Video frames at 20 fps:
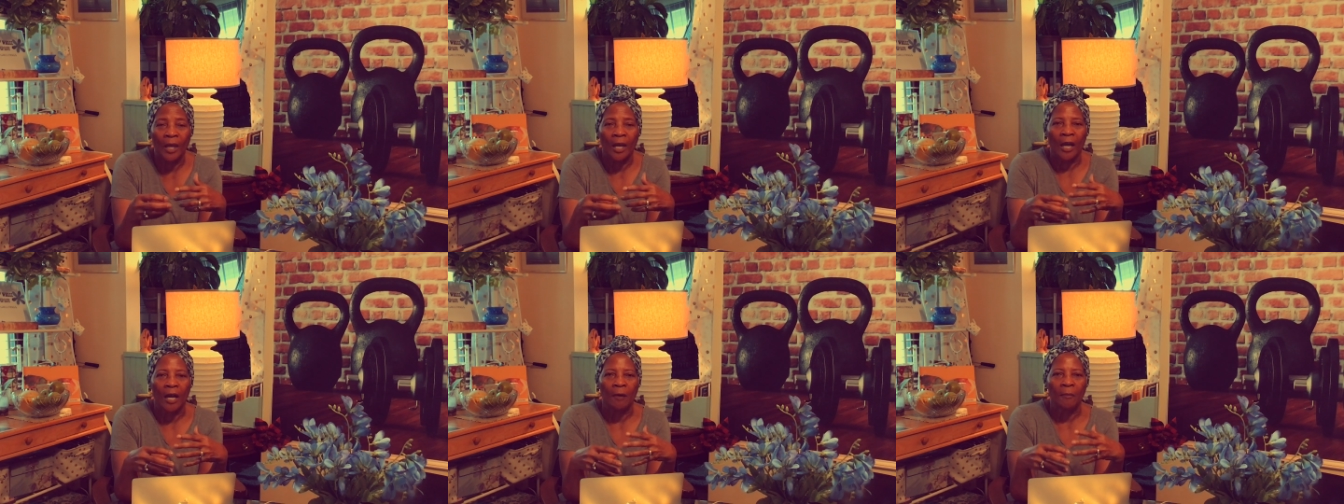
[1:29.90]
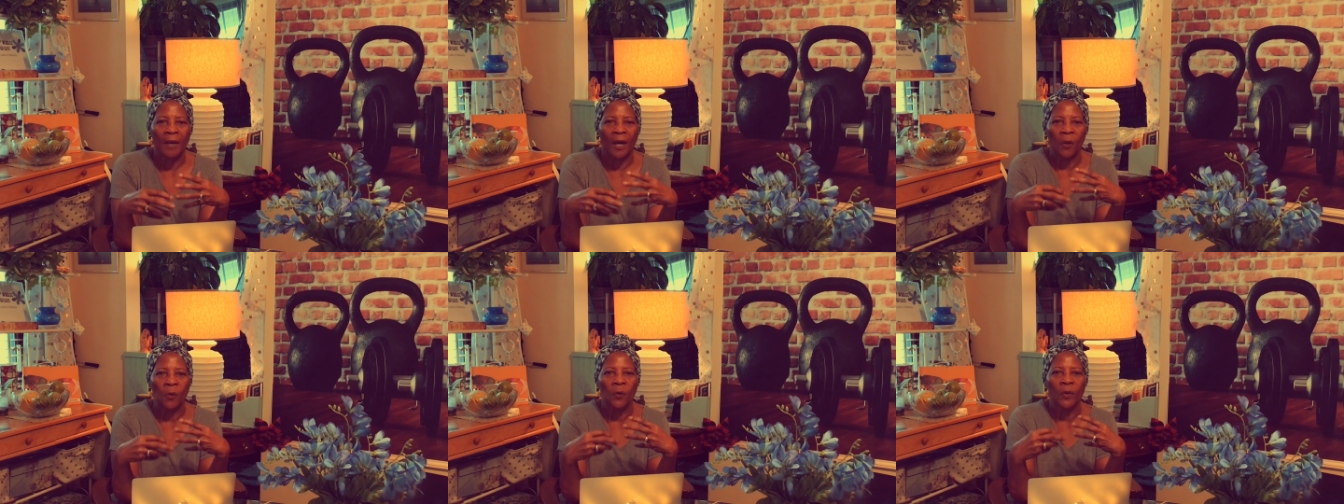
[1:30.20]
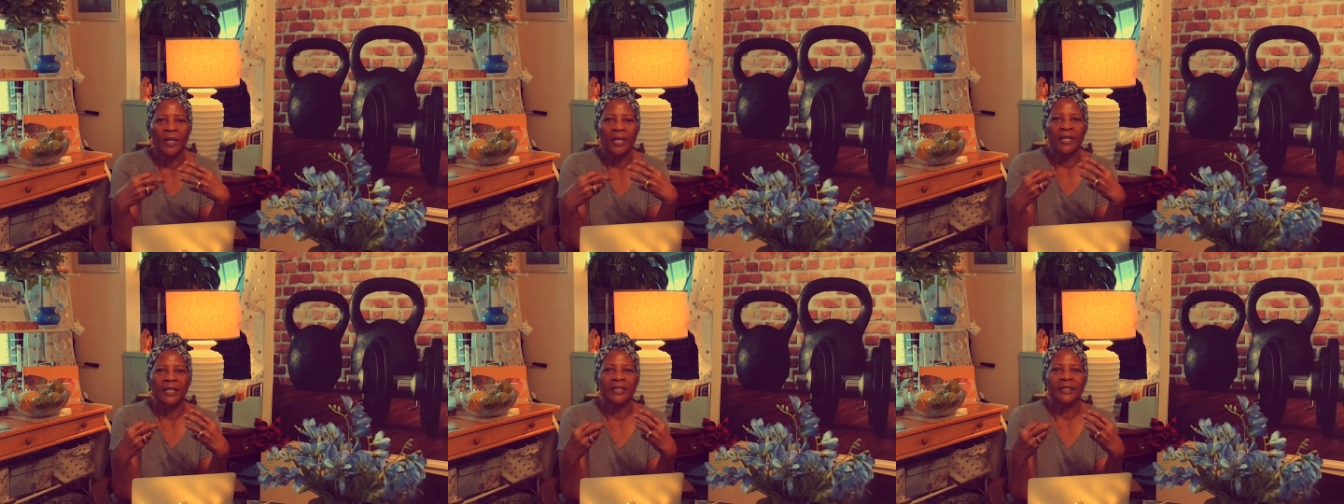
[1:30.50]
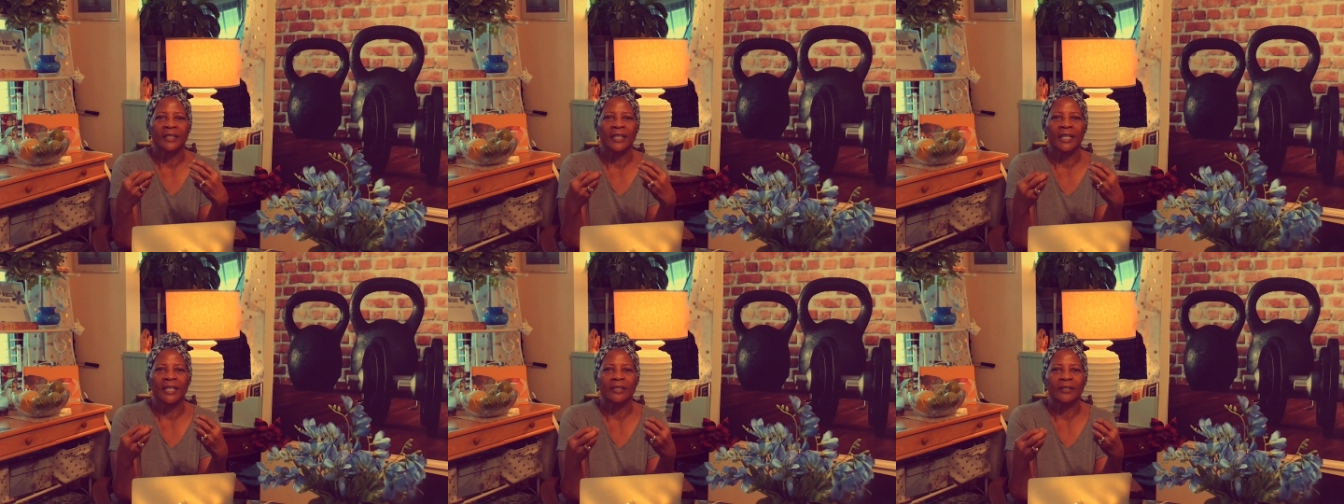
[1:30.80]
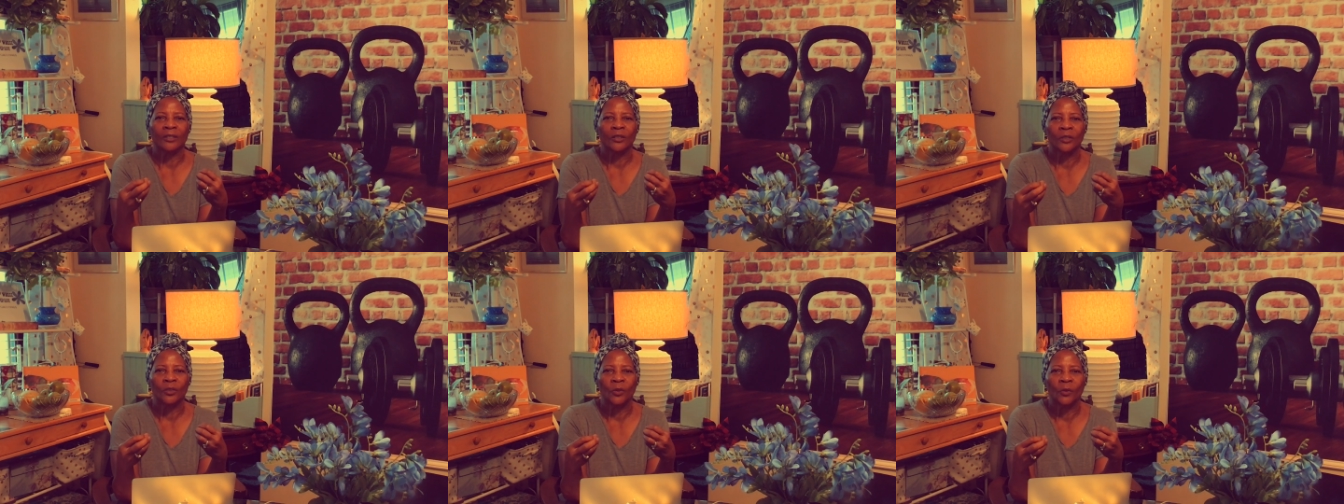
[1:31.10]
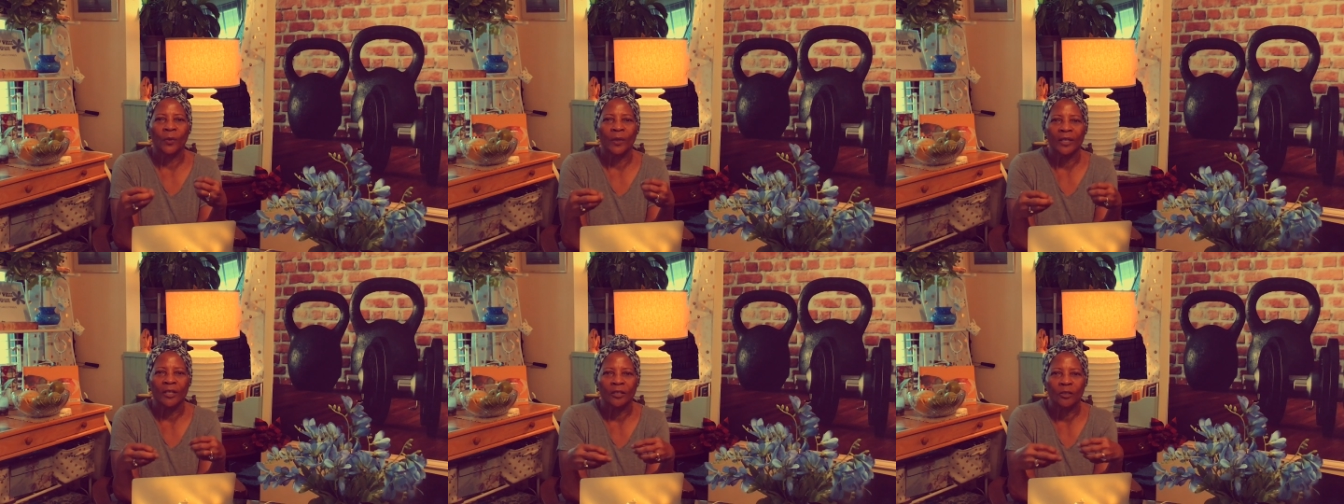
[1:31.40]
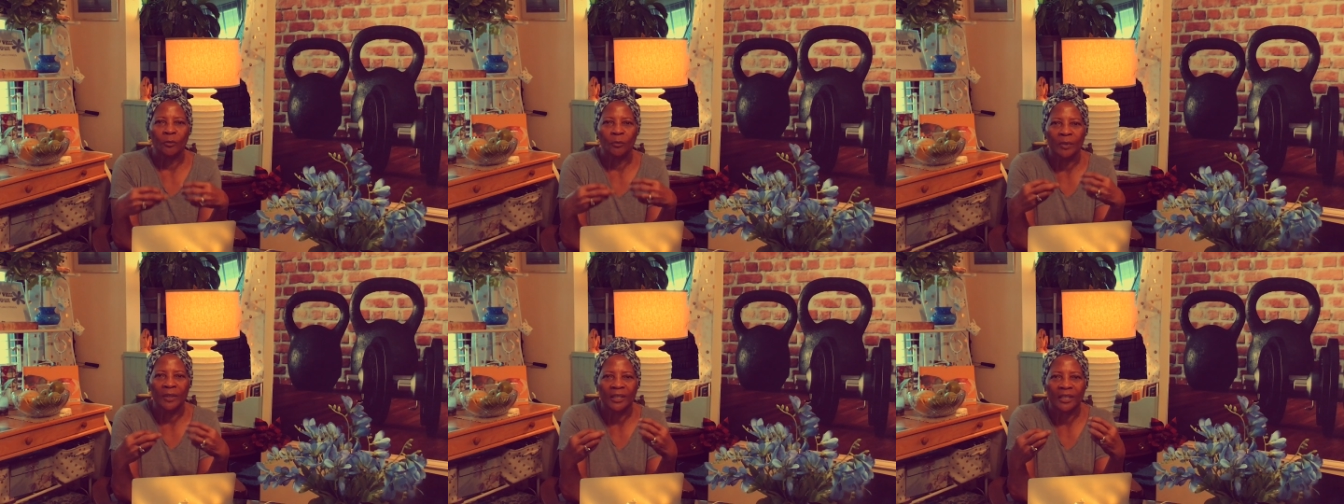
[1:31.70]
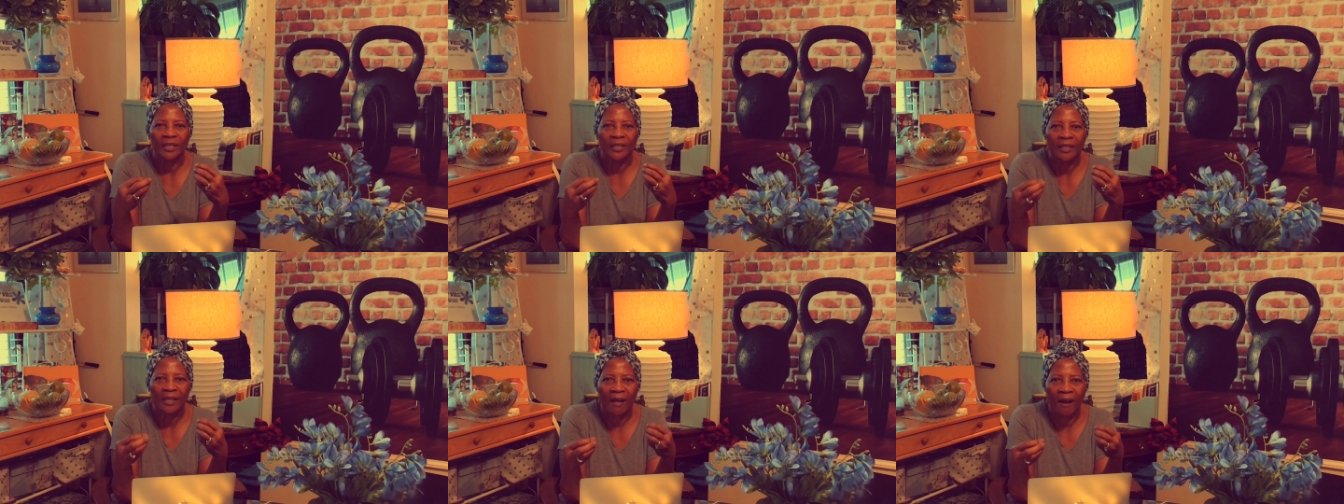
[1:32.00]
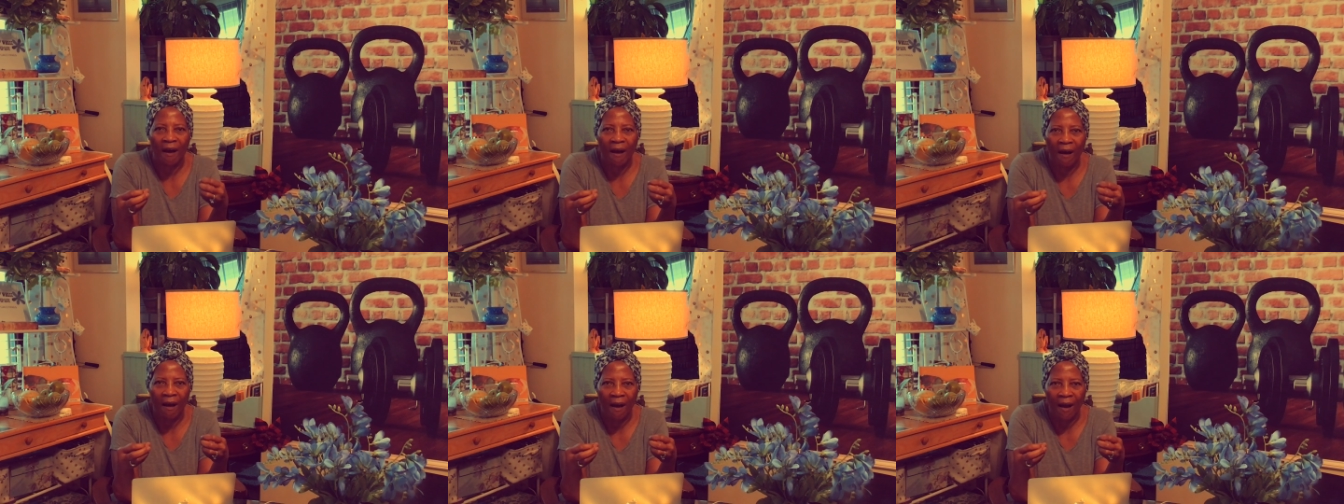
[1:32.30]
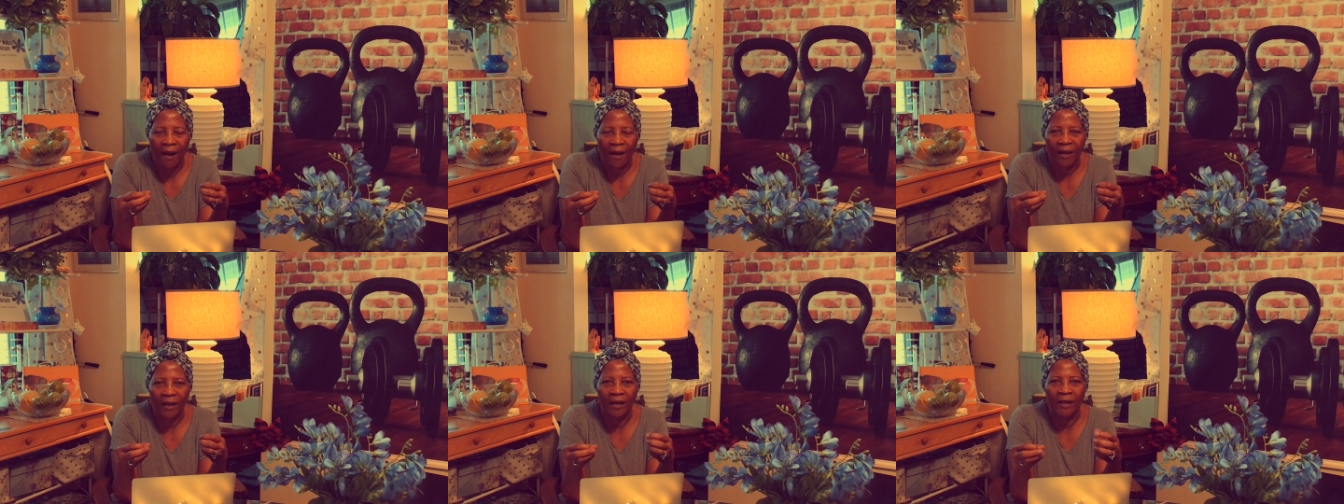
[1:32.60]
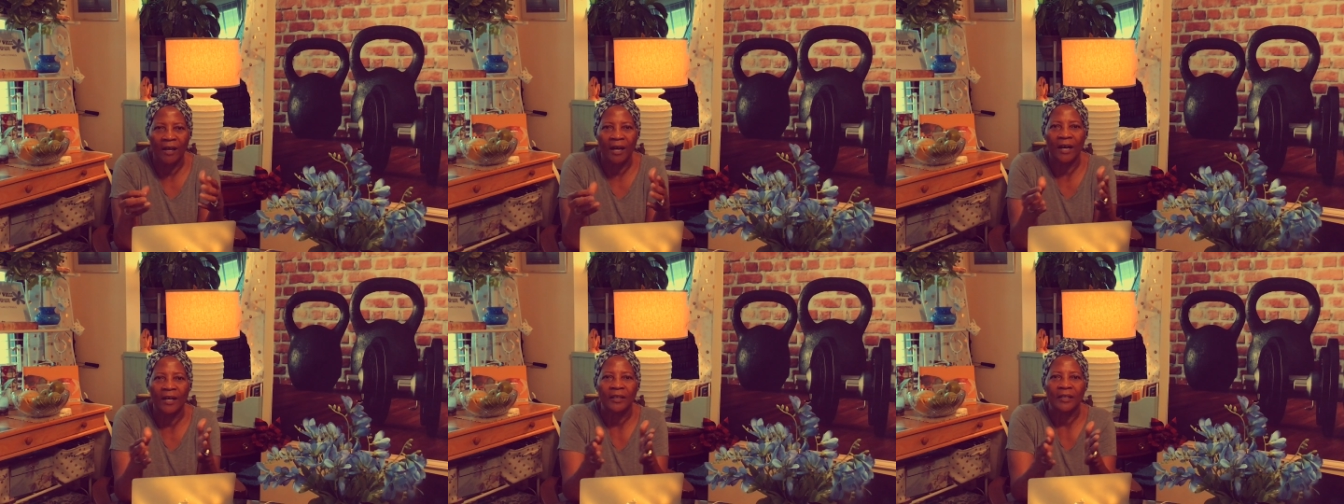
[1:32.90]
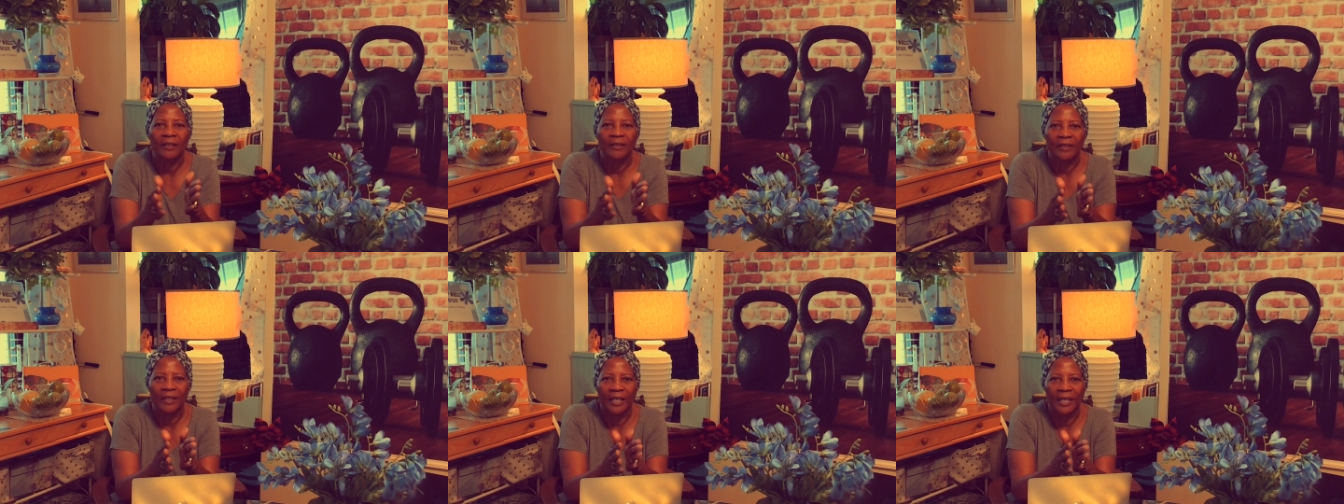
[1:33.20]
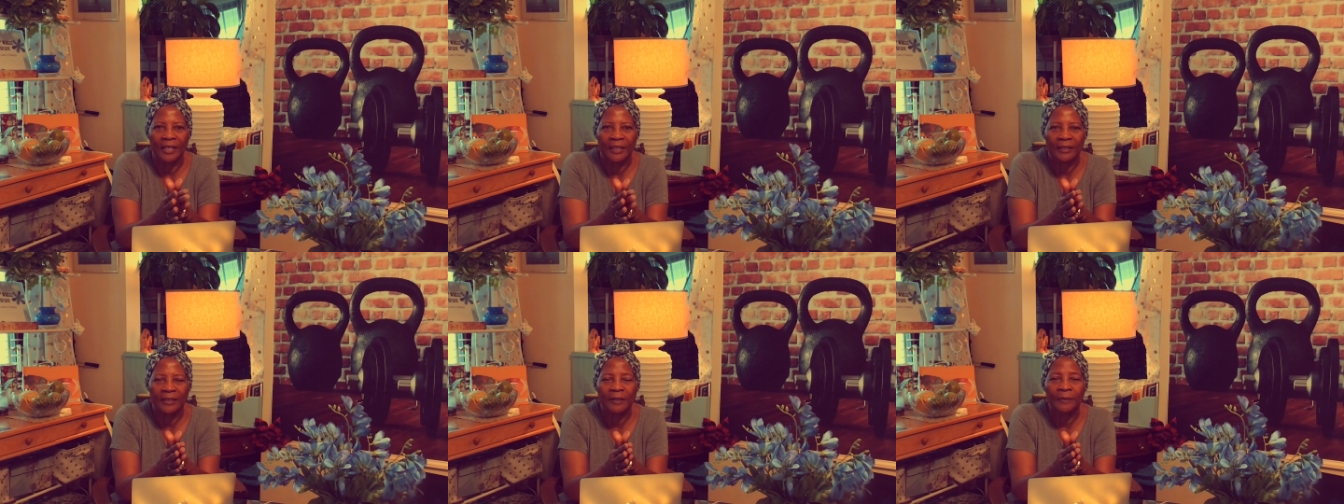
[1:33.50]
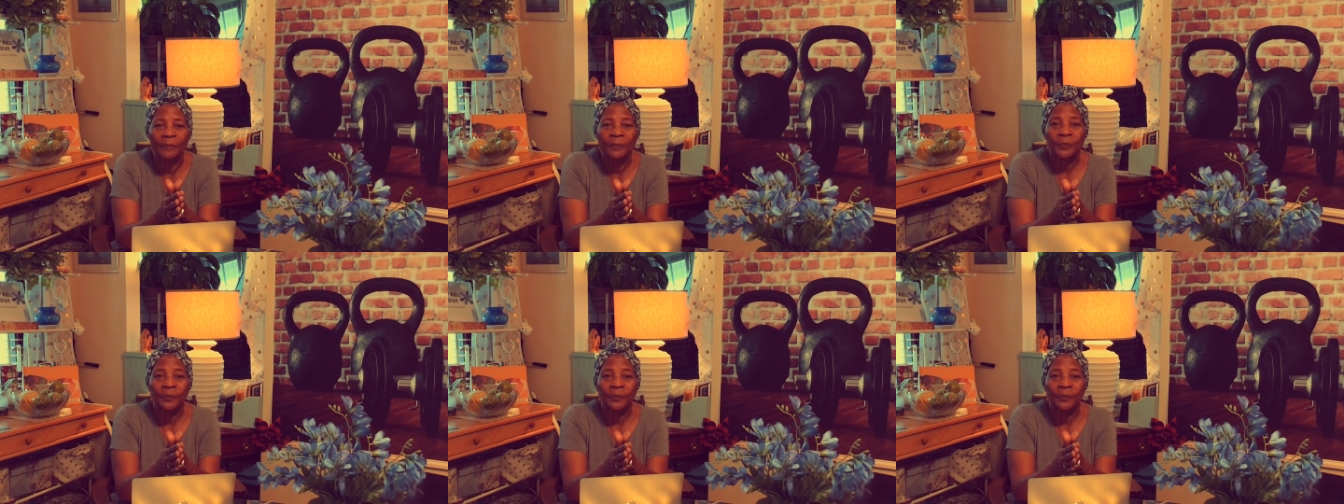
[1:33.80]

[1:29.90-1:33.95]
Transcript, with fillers: about what he says to do, whether it's building an ark or other things,